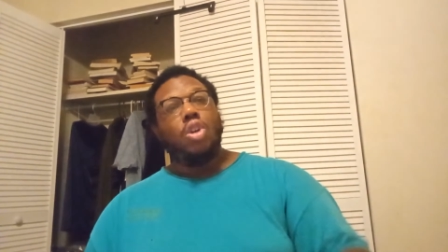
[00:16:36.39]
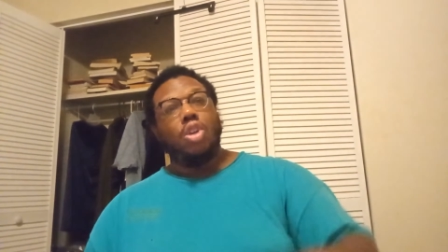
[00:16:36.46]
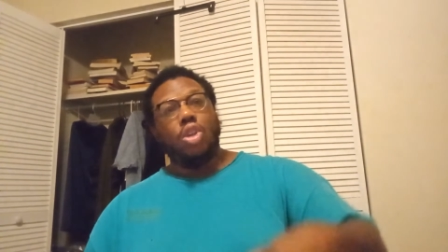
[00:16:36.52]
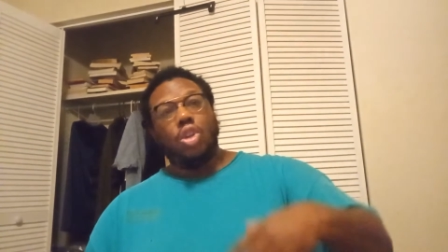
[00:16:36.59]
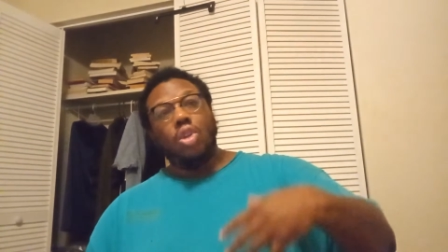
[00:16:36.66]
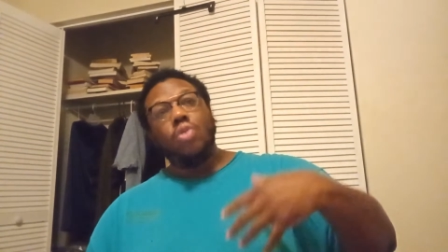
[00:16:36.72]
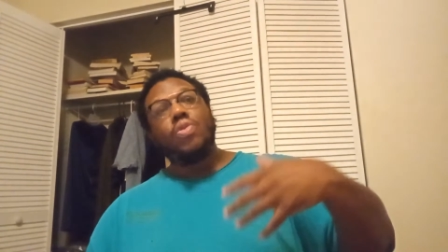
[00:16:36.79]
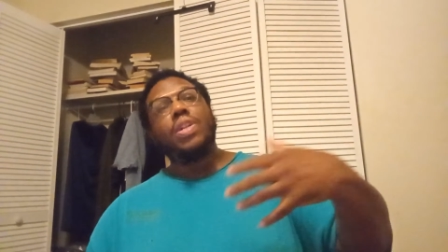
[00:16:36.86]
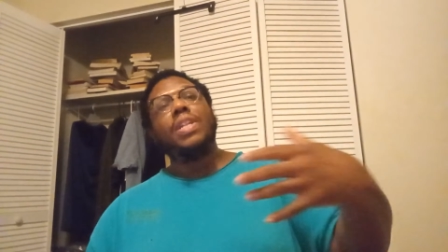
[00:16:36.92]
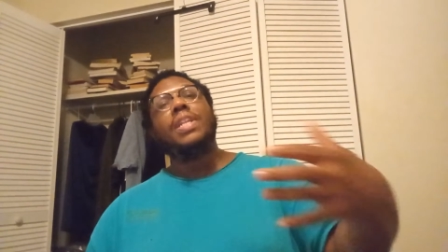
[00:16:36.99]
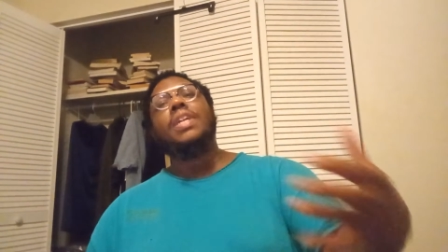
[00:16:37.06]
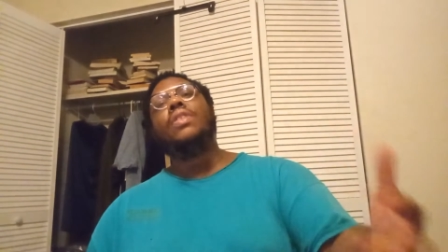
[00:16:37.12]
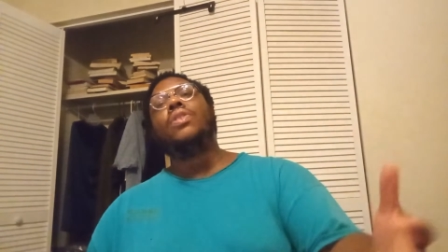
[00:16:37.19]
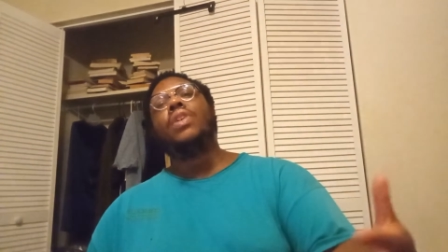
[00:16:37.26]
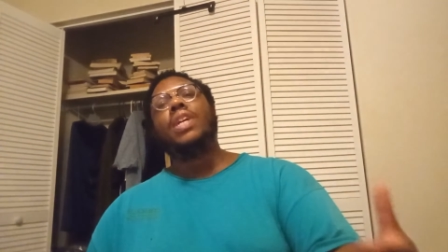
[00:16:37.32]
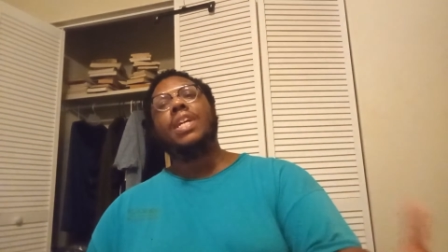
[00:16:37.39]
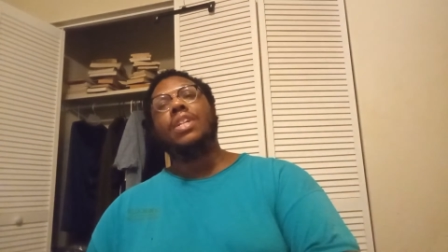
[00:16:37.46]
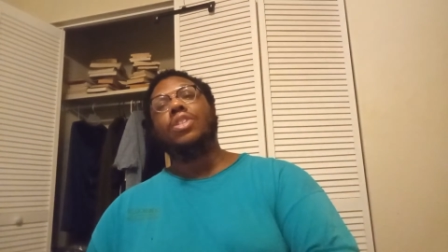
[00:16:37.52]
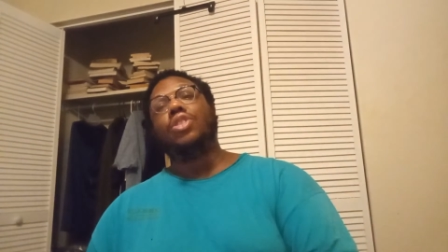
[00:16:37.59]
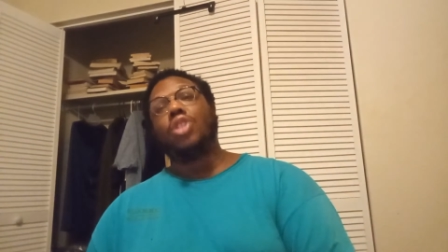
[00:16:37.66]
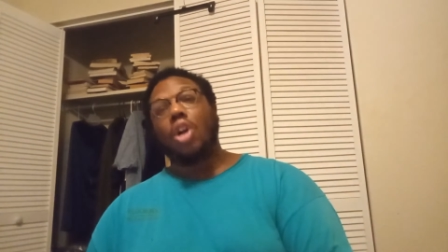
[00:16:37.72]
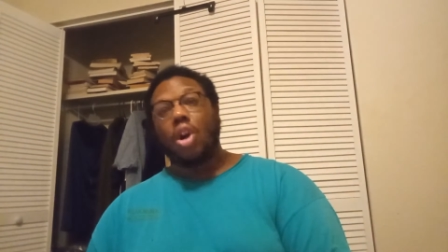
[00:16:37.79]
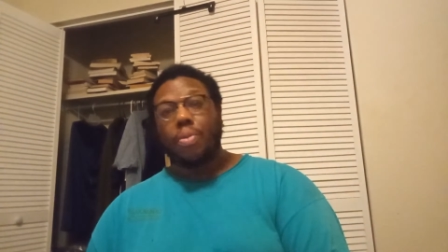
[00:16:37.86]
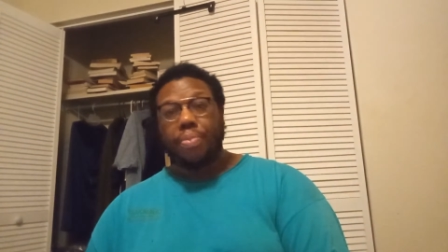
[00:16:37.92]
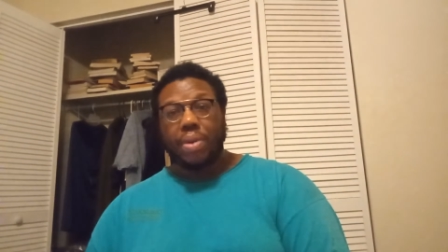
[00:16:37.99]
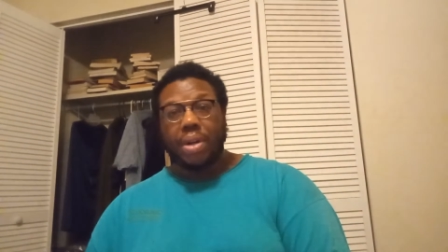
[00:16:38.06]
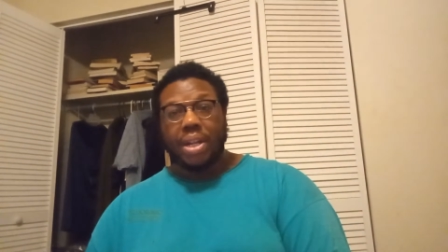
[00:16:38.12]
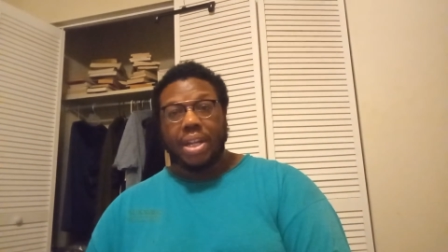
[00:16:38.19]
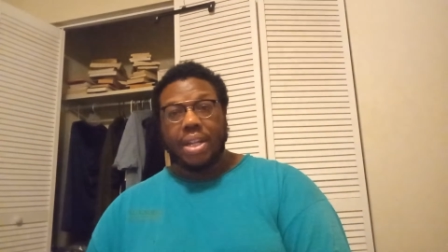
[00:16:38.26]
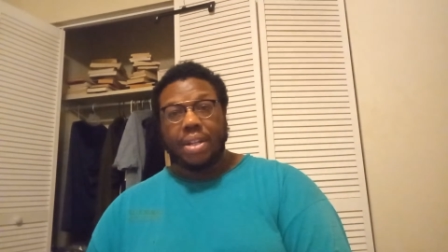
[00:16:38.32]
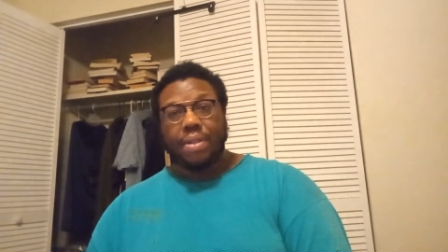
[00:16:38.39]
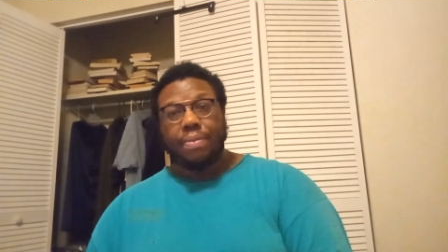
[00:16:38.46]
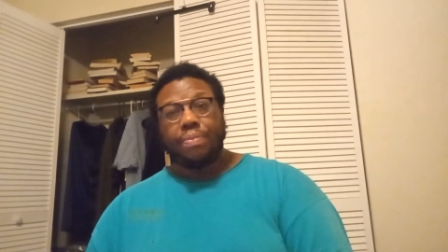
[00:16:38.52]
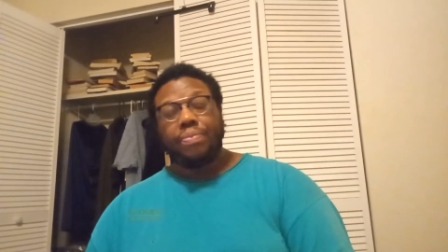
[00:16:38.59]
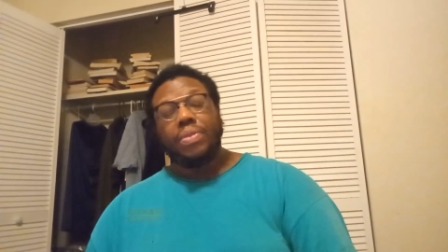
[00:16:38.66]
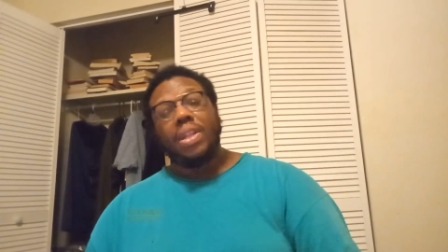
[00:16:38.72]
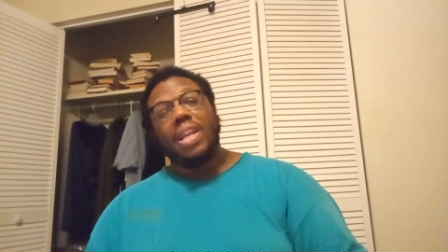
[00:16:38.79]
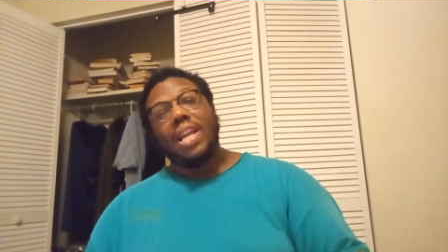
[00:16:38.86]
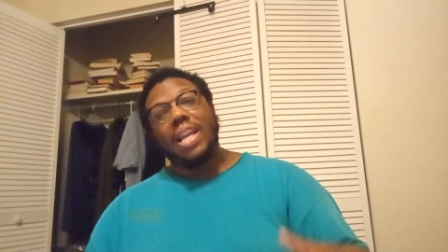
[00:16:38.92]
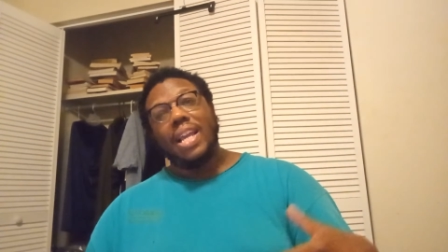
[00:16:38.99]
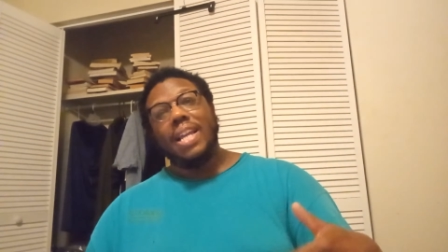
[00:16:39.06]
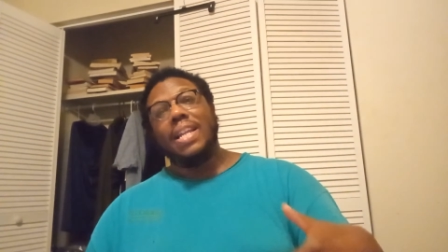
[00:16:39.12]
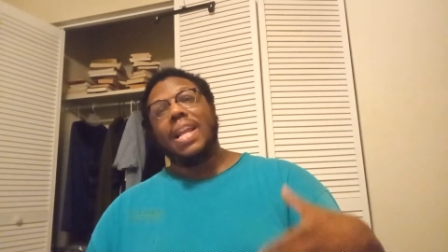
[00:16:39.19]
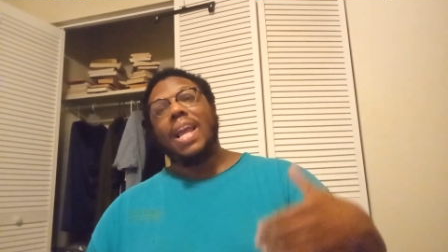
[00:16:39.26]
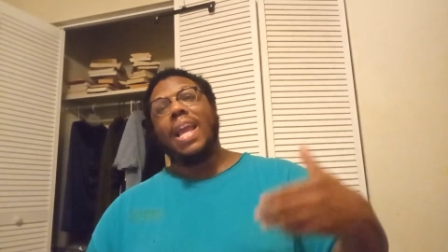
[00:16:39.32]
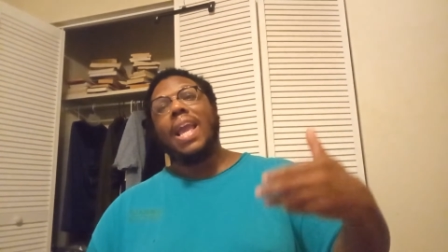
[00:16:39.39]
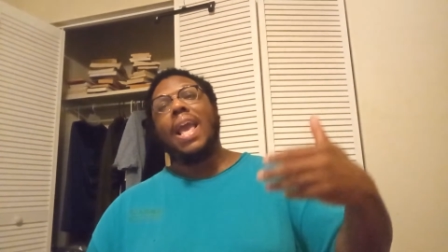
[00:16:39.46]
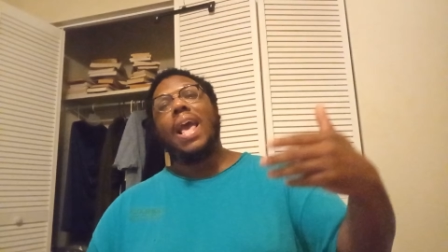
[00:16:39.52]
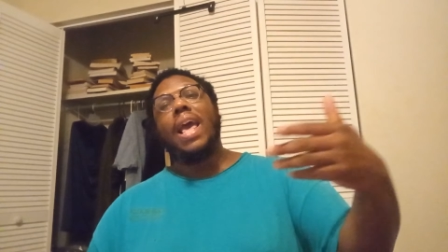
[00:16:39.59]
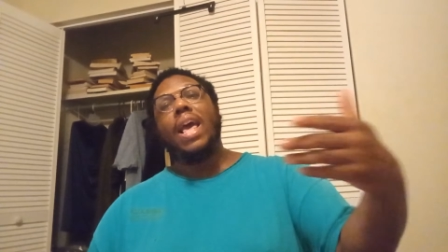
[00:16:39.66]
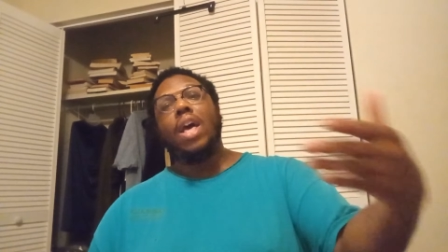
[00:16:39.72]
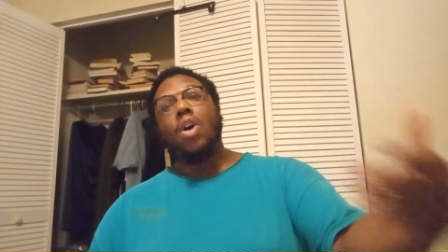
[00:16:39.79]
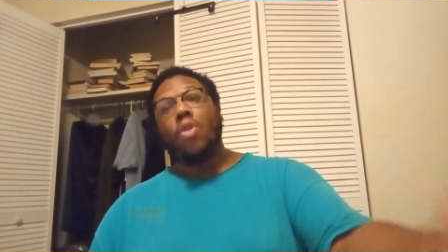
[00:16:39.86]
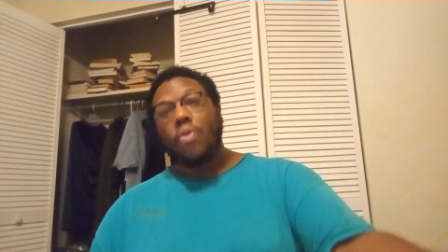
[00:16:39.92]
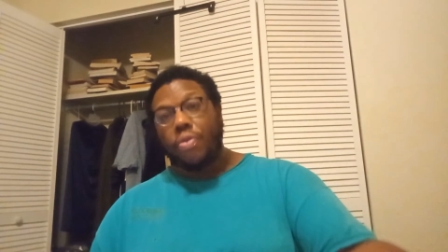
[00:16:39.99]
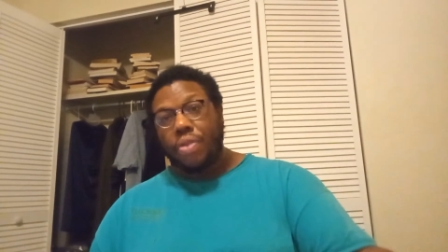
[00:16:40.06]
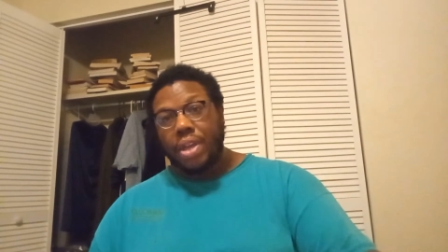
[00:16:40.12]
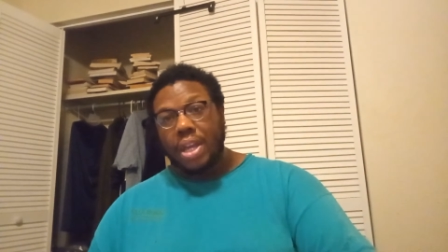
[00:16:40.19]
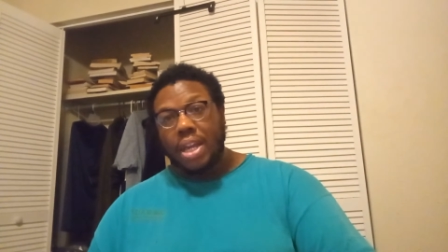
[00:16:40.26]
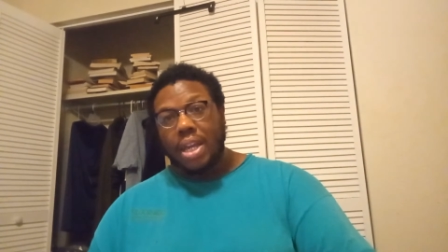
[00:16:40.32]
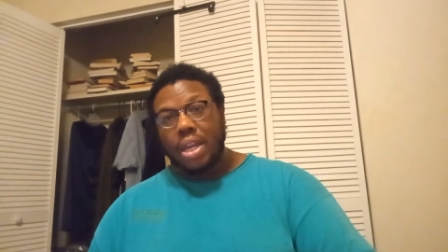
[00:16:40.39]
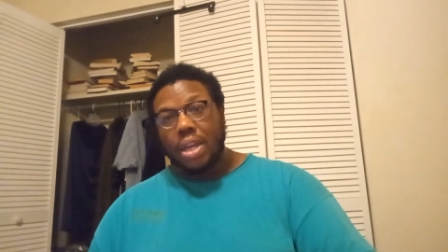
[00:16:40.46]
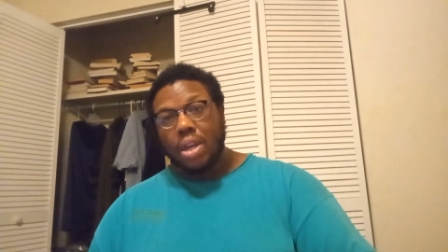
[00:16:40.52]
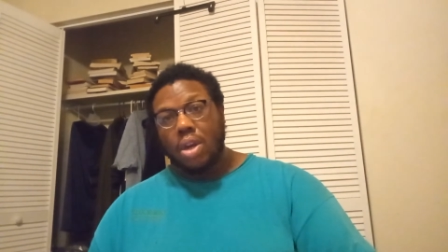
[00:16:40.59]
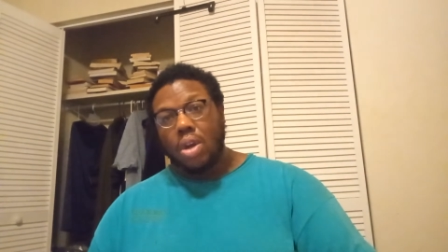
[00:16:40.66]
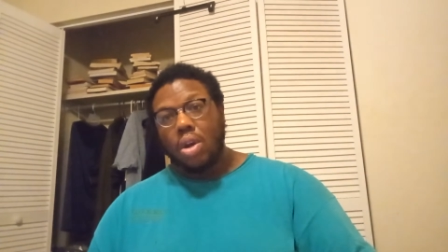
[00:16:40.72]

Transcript: You can either interpret it in a healthy,